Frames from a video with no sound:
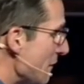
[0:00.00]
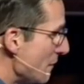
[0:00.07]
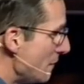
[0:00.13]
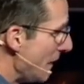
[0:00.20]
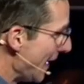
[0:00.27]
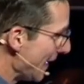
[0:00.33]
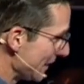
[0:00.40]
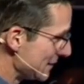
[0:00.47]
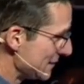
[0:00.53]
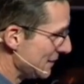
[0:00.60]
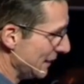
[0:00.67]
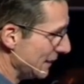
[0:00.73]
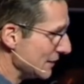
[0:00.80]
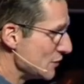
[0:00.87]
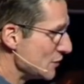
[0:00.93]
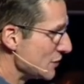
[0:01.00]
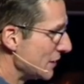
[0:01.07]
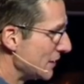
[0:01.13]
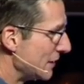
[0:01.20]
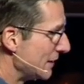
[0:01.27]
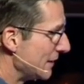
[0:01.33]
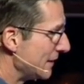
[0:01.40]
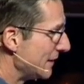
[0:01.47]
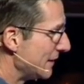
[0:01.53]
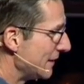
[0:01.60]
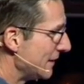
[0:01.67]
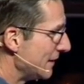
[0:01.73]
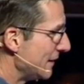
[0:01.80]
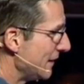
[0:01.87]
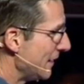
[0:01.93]
the backstage,
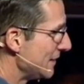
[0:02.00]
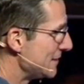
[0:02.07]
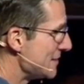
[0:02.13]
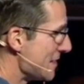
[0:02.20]
it's